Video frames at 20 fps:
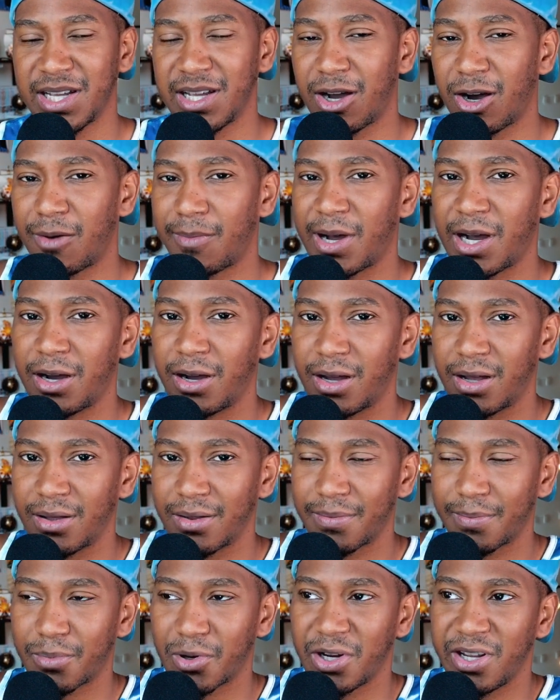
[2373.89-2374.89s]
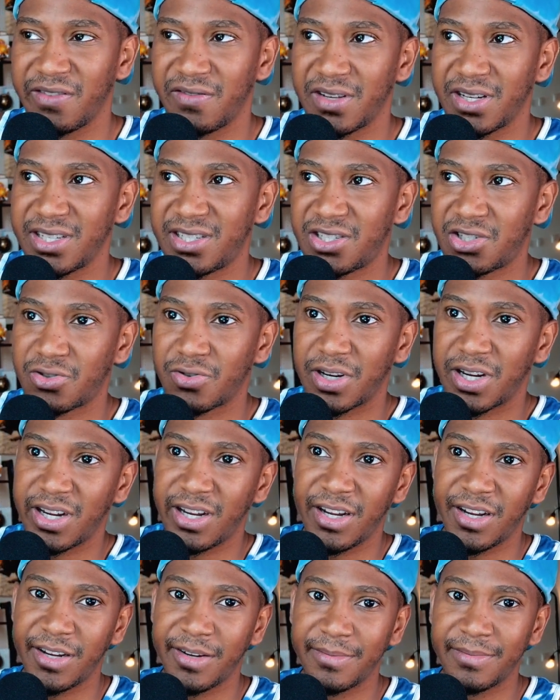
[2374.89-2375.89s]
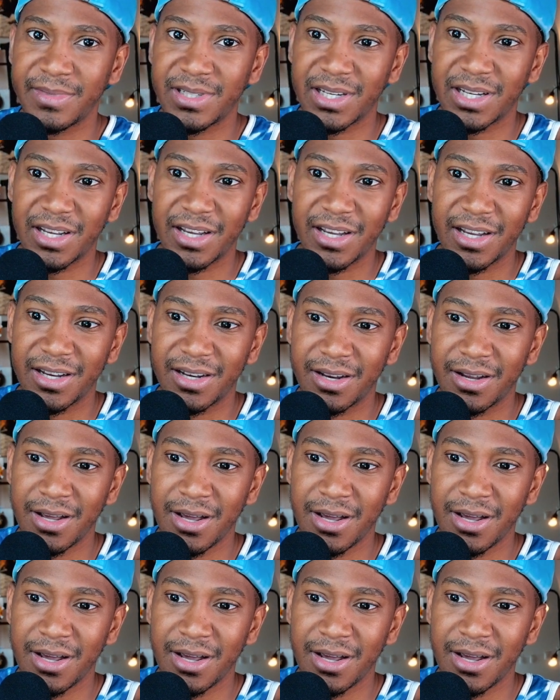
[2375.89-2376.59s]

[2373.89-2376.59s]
All my previous streams and